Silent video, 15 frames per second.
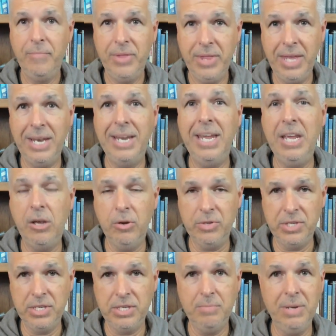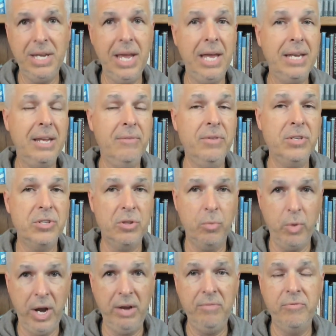the ecosystem again, give us the
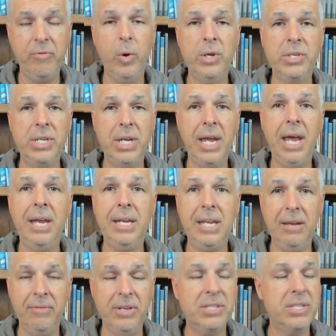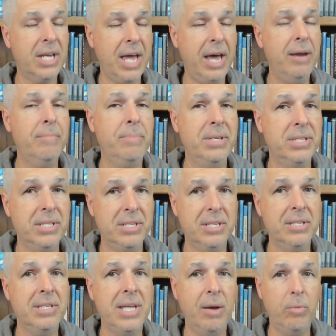rainforest again, give us the kind of
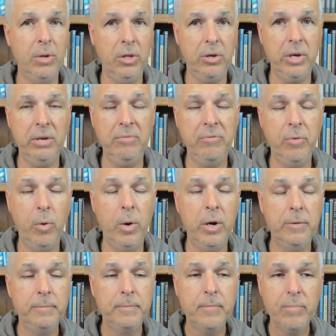businesses that we're looking for.